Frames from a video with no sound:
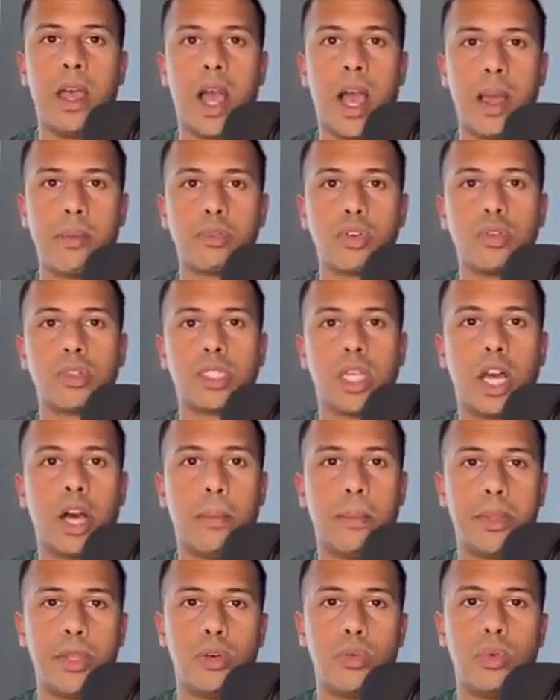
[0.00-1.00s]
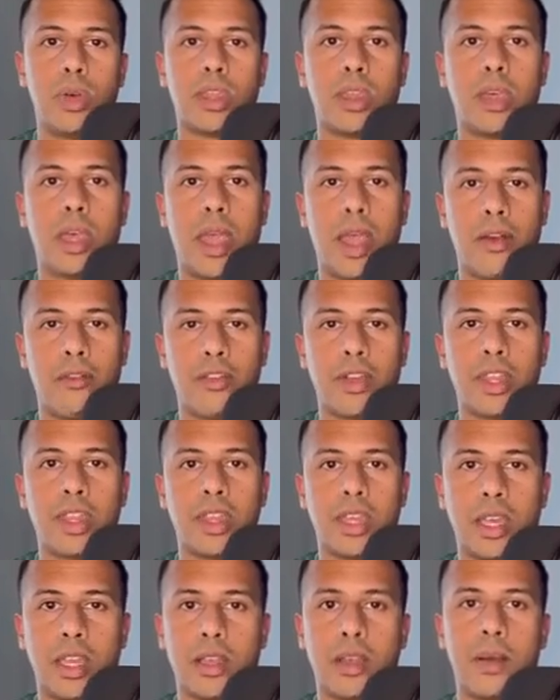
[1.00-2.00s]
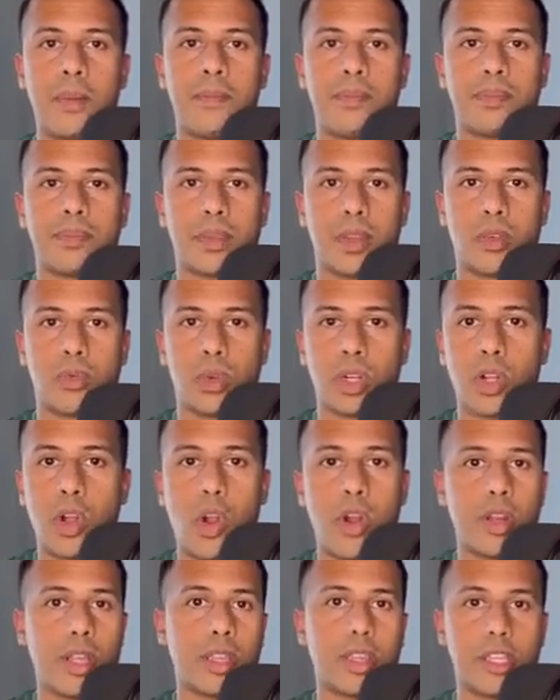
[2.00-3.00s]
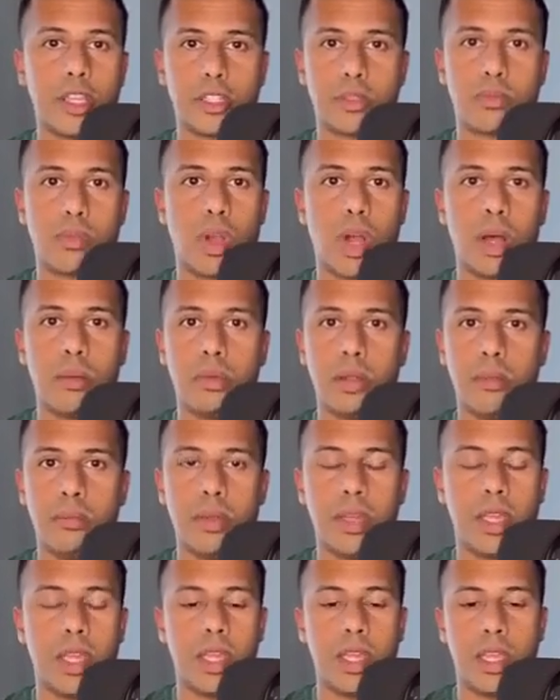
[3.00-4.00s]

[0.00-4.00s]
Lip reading: I'm going to help you with everything regarding this problem.